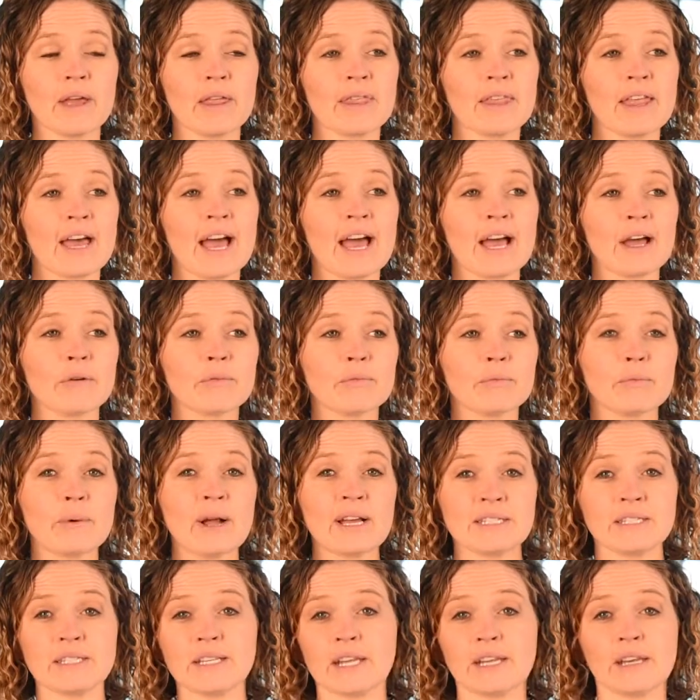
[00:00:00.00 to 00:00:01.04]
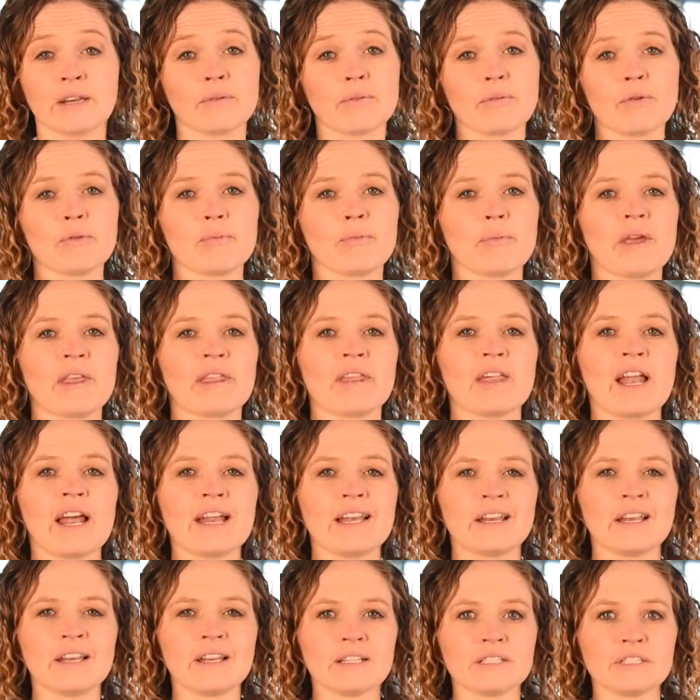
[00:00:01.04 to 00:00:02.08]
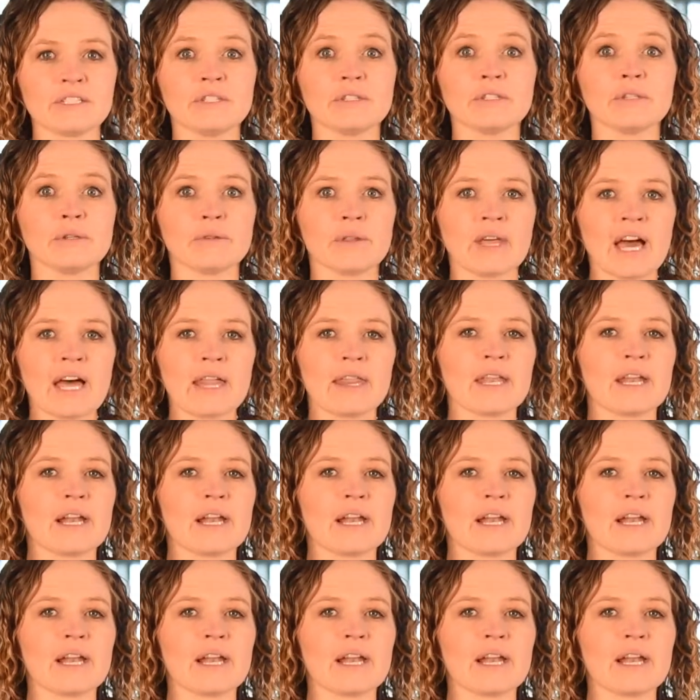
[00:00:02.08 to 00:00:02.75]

and that resonated with me, that I needed to do that